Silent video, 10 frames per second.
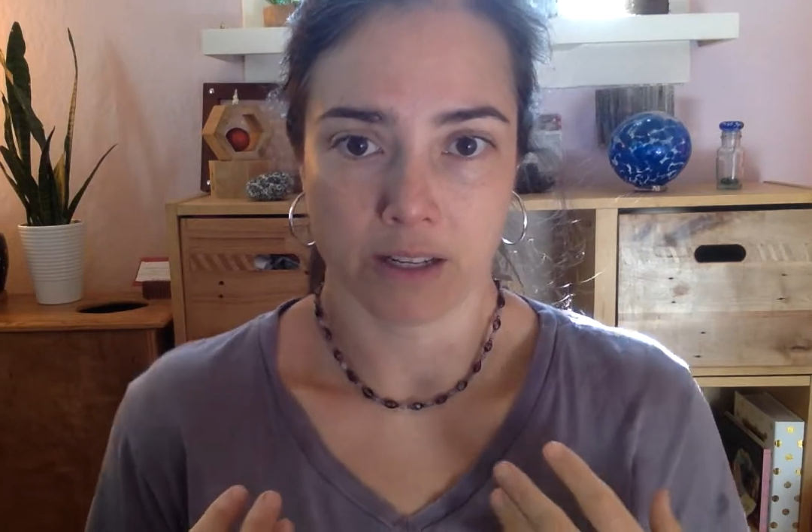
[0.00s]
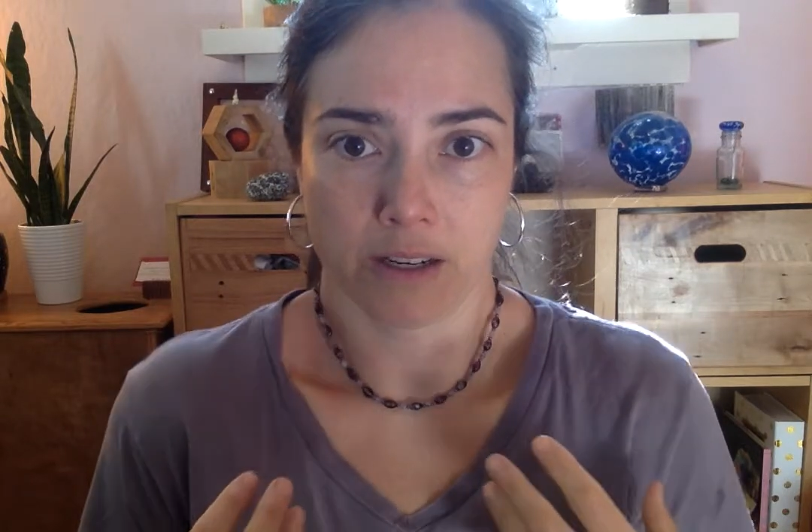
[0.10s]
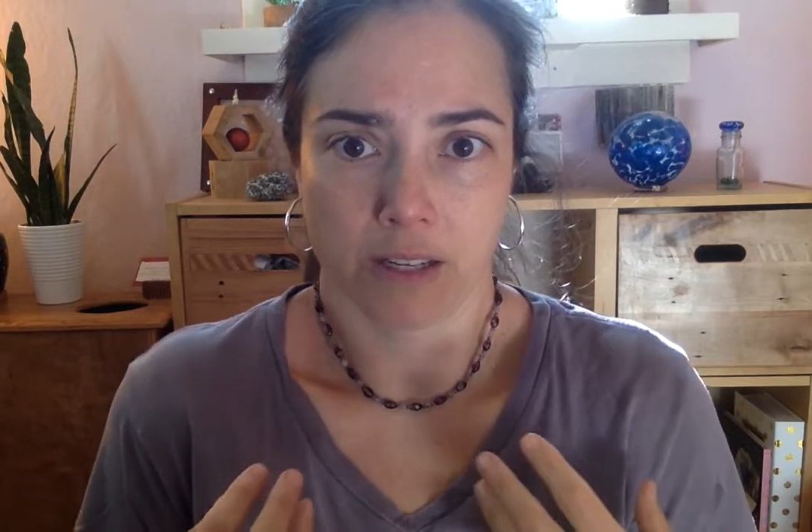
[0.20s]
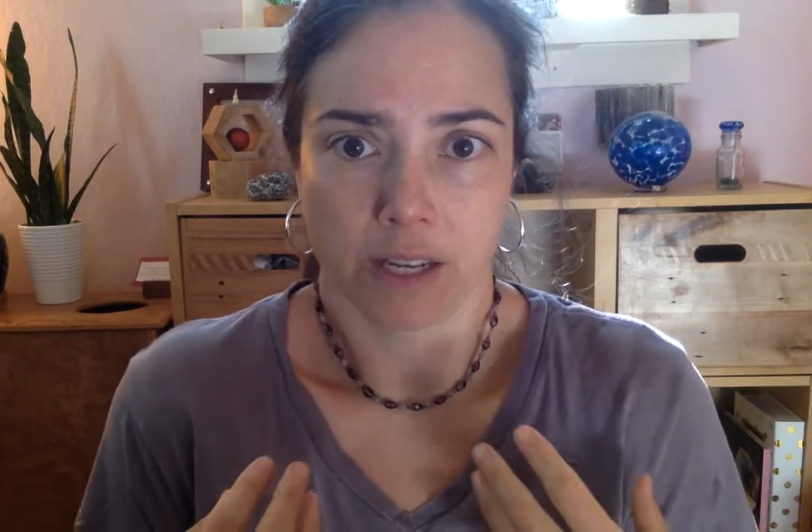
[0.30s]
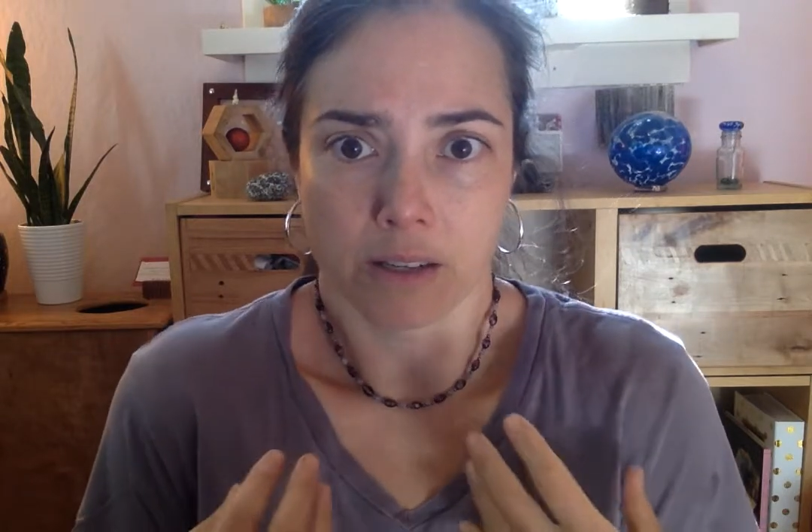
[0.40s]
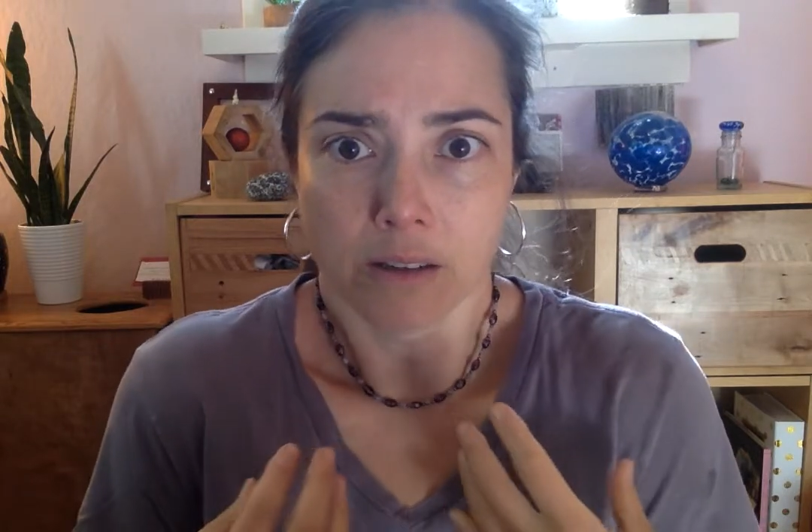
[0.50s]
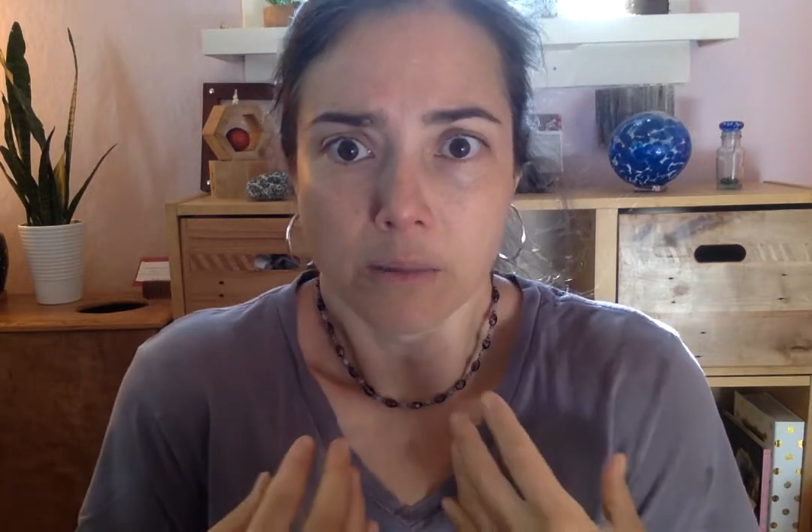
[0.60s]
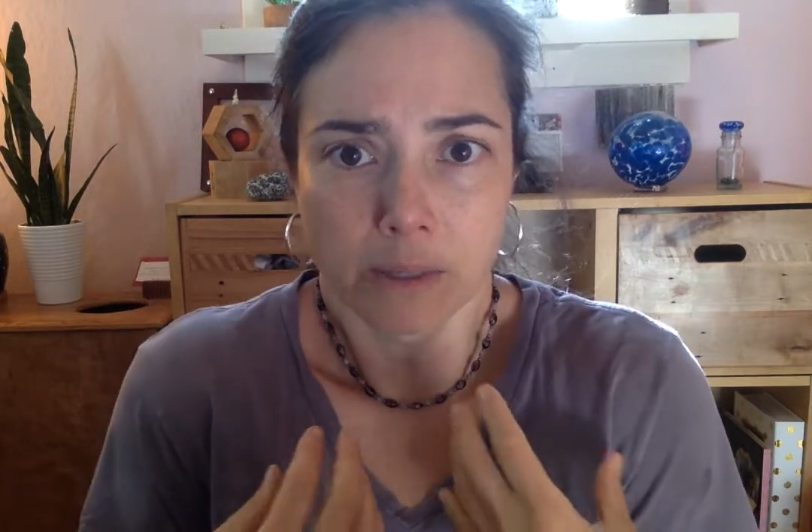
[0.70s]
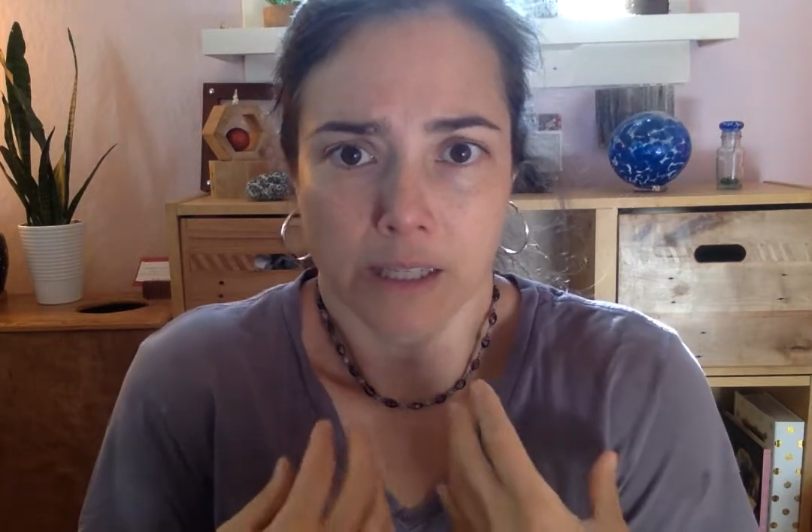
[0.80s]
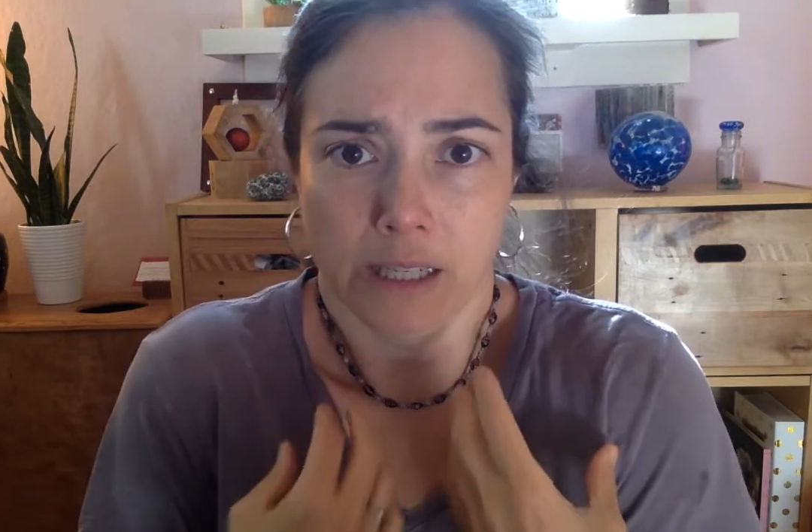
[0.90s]
they're like, oh
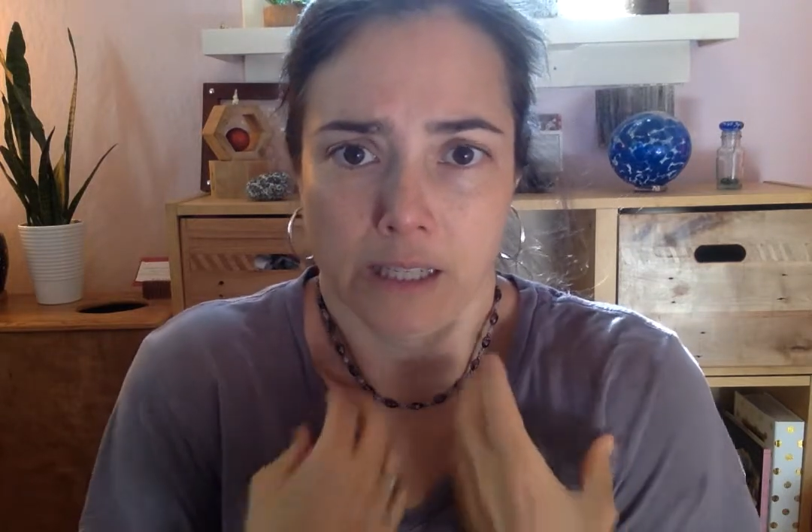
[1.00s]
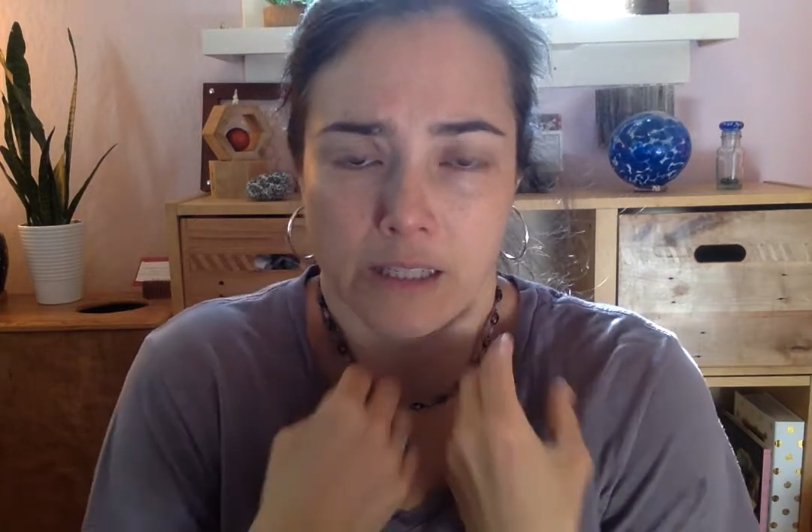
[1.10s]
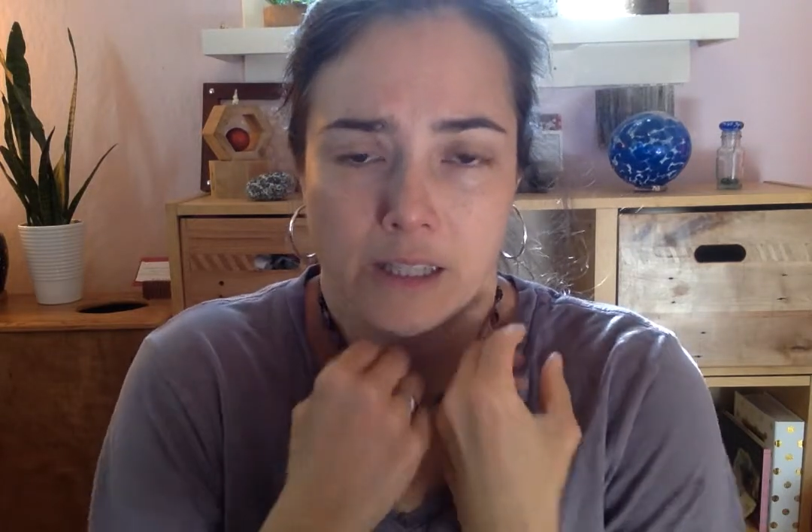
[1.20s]
my God,